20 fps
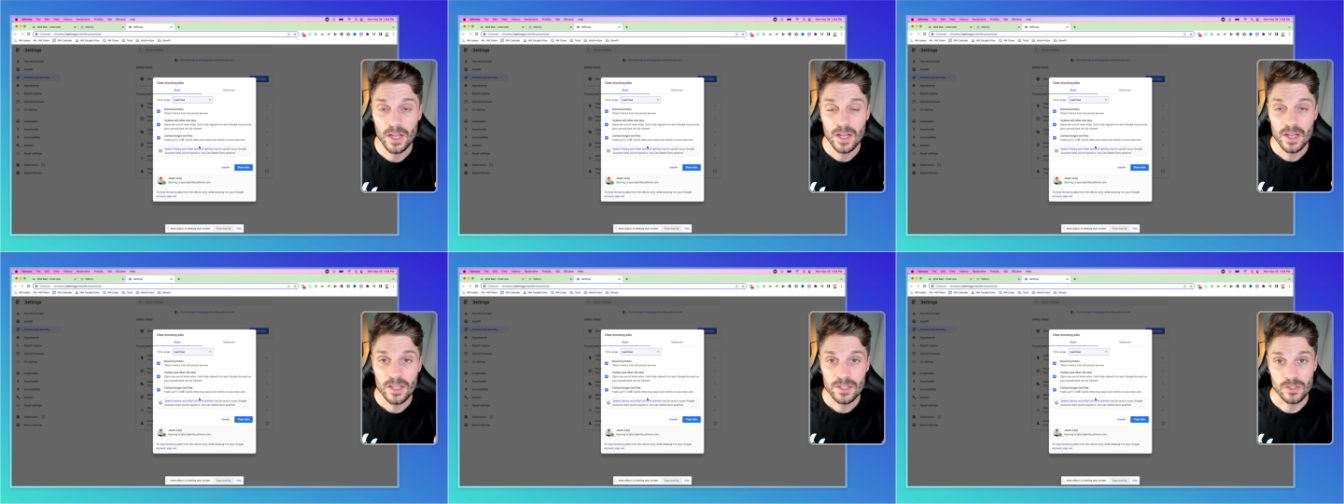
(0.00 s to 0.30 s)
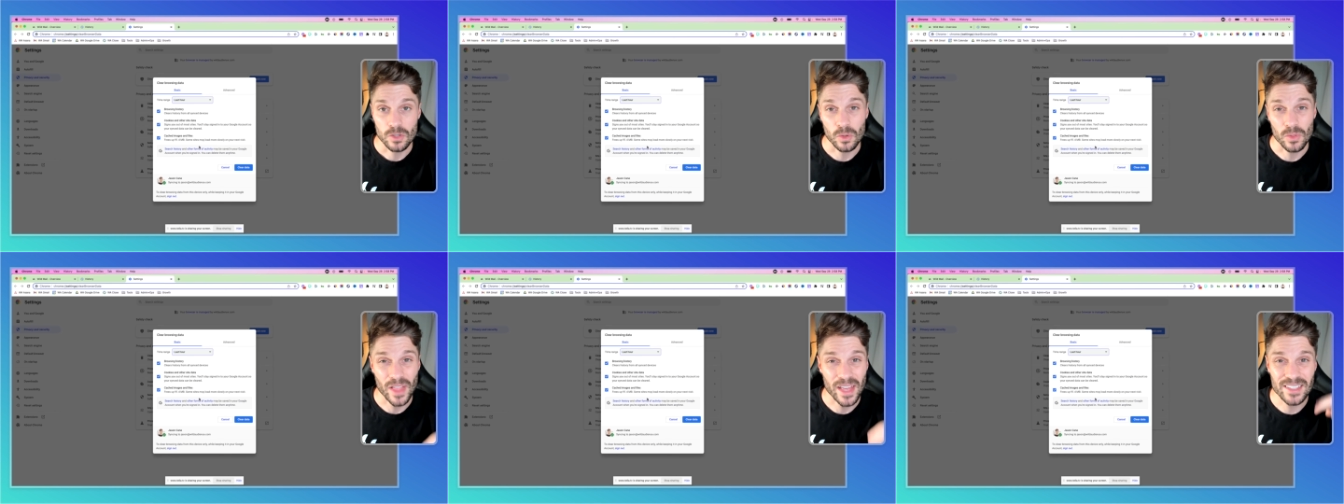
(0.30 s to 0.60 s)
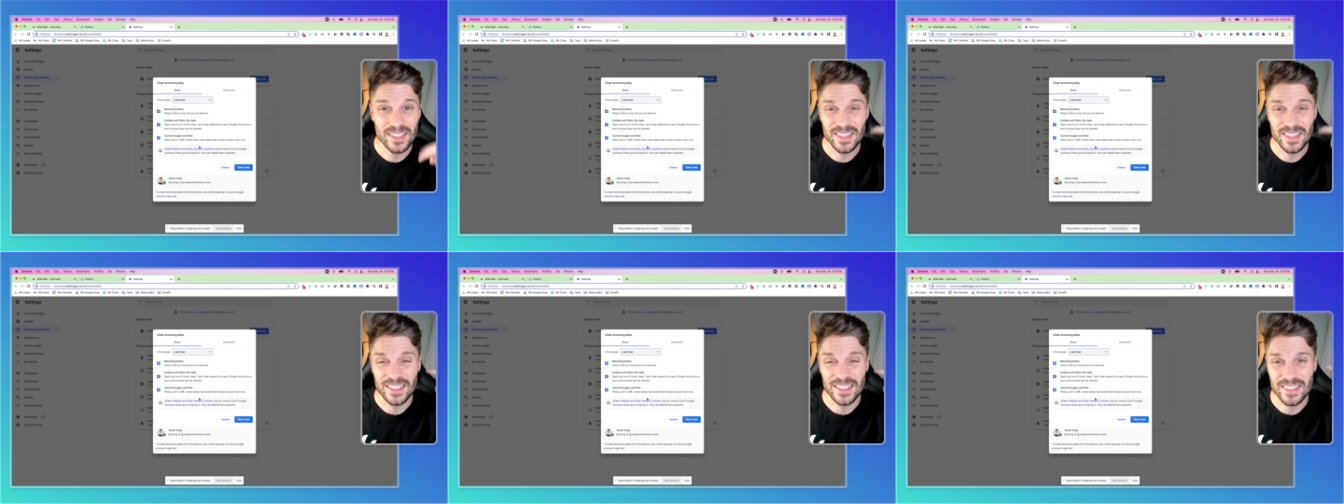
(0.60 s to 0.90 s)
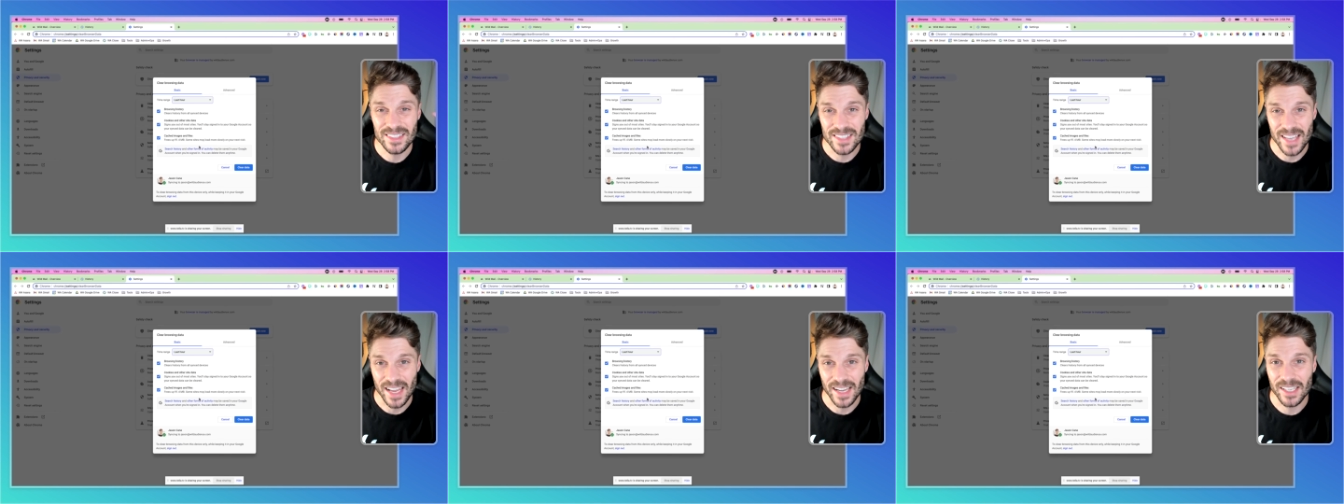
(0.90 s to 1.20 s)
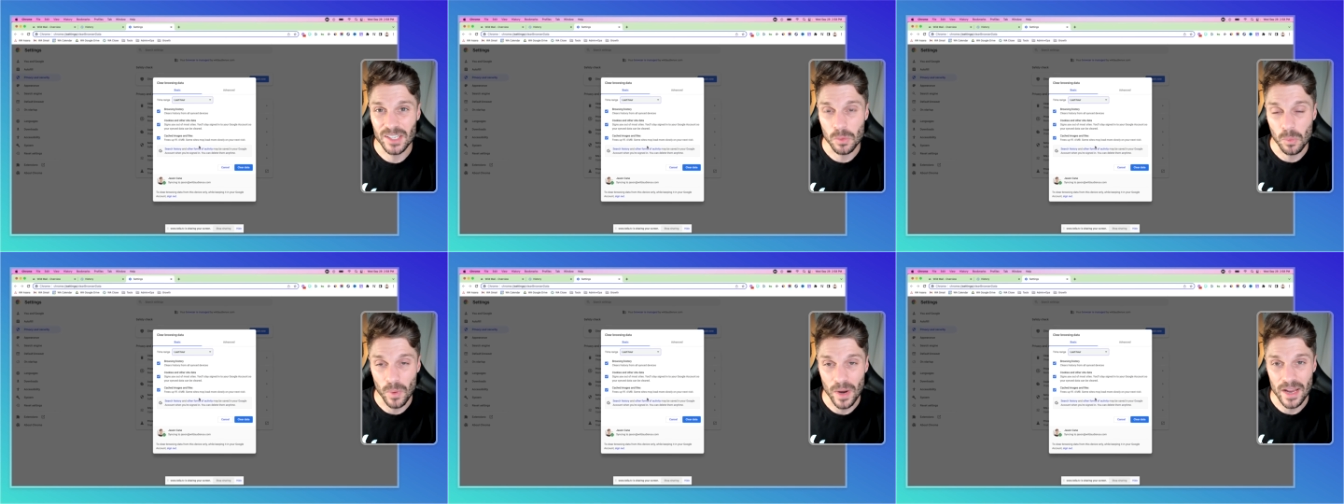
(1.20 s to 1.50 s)
So that is the
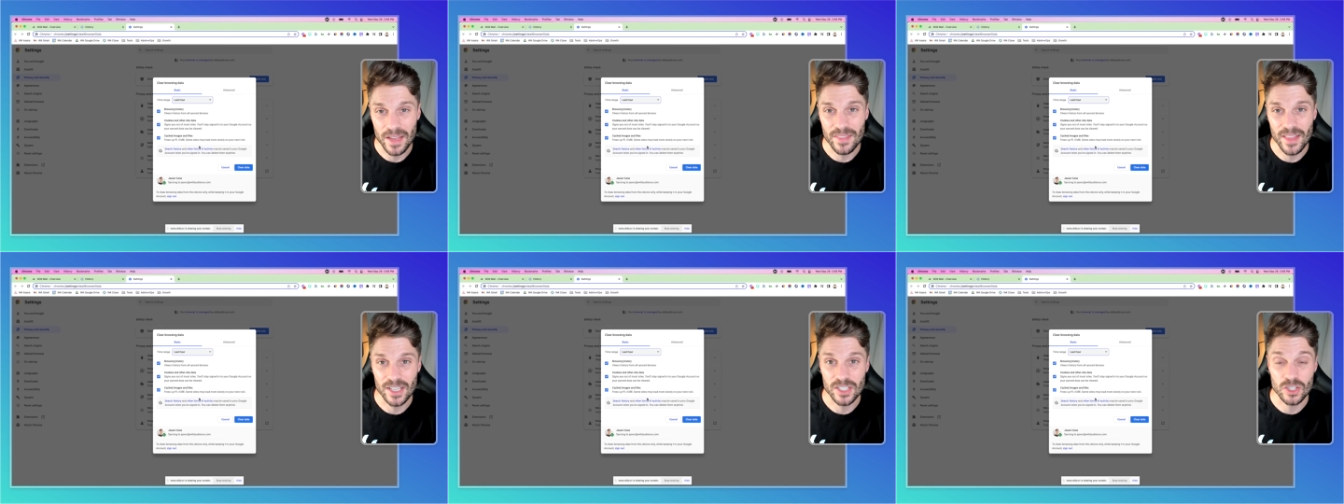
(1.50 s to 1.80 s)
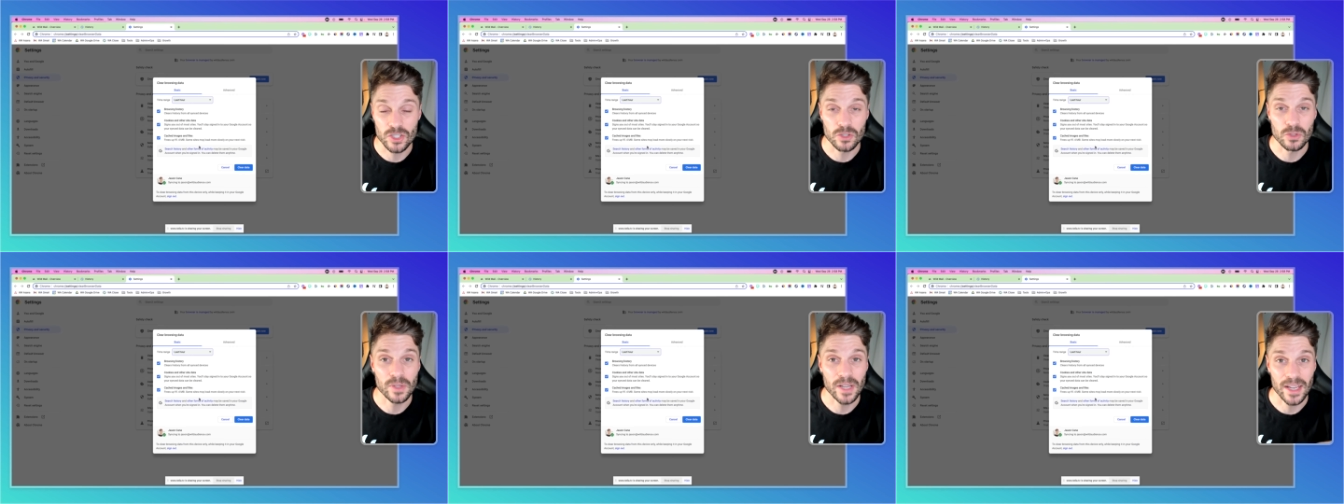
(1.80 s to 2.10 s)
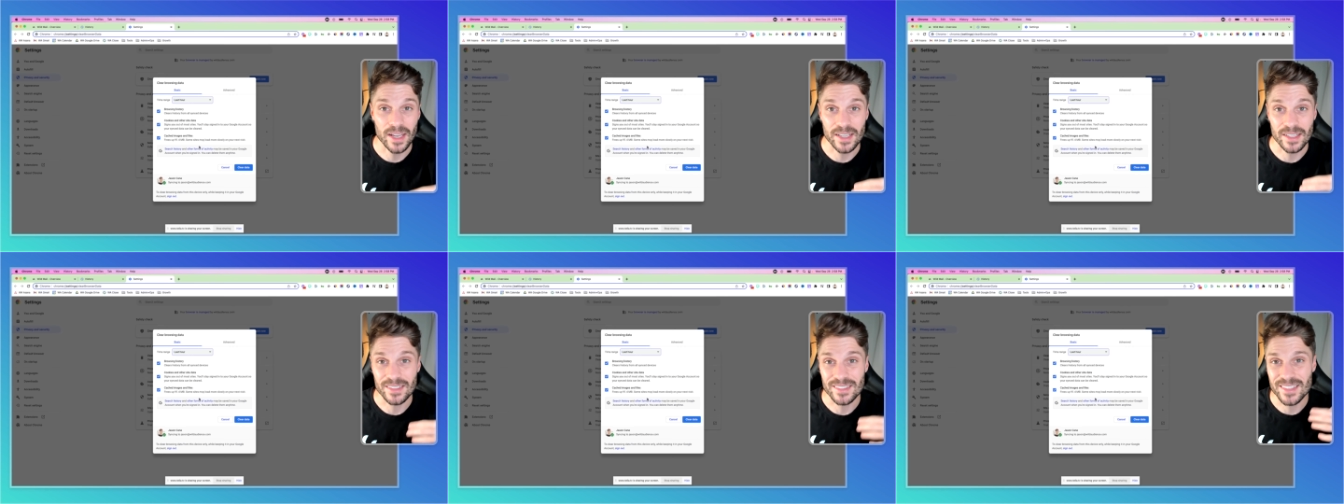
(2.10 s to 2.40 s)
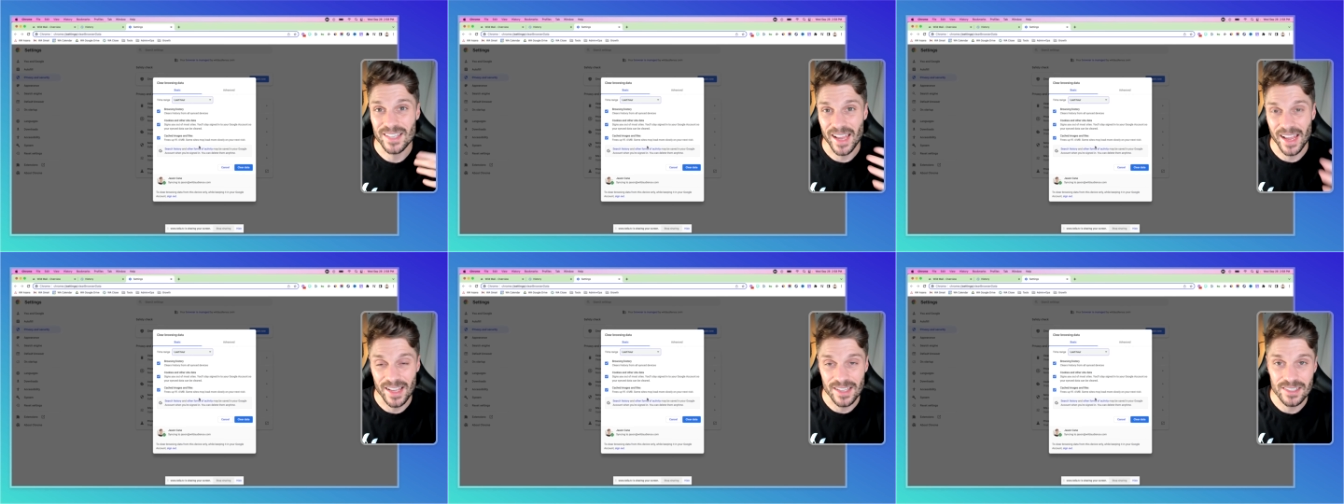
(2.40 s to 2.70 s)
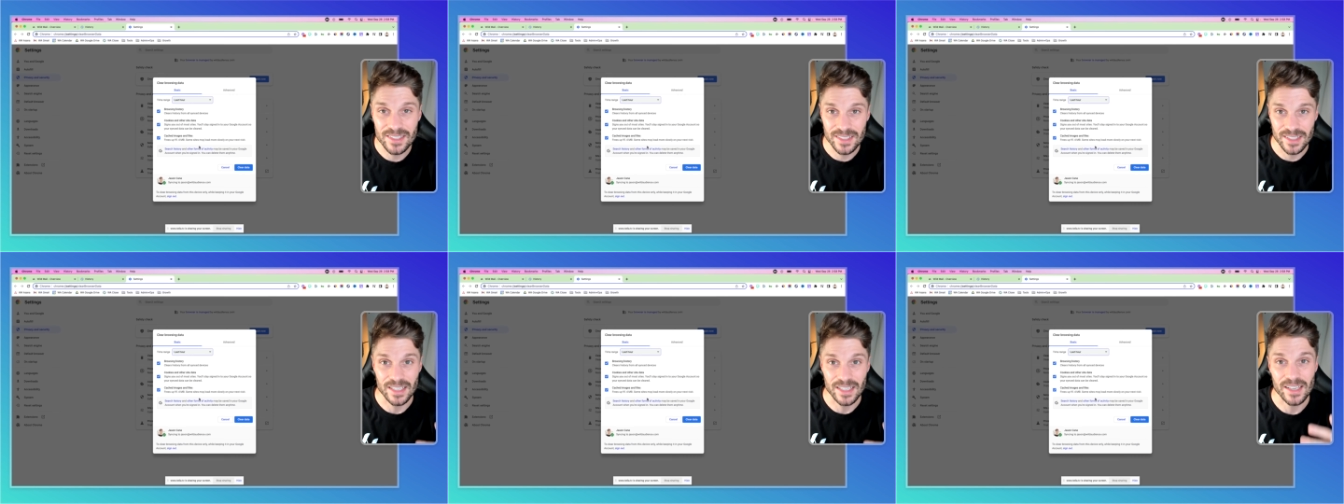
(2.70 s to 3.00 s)
second way that you can
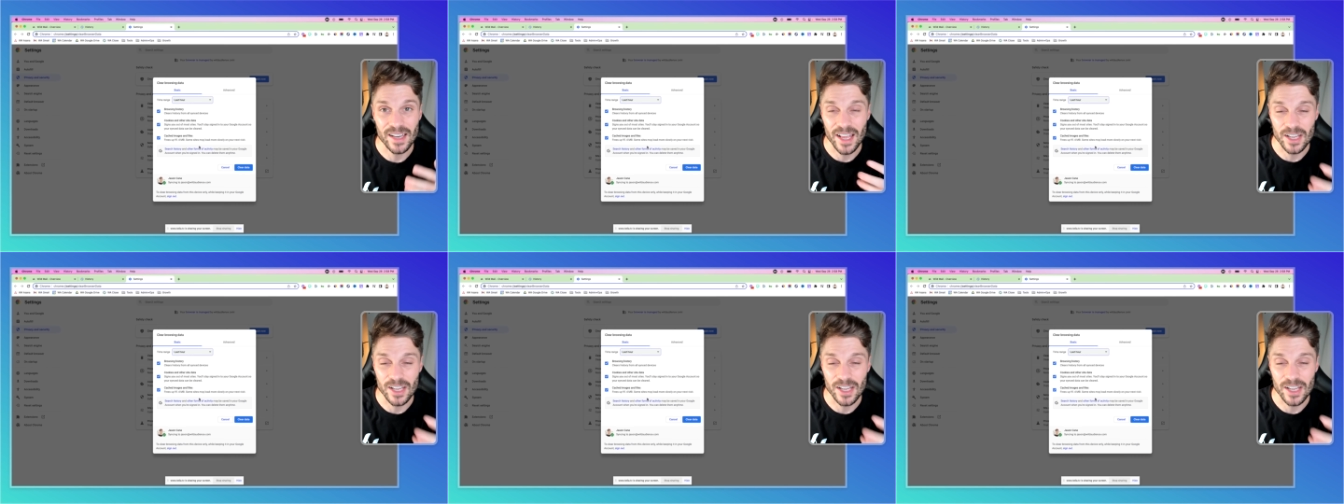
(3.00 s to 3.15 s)
test and,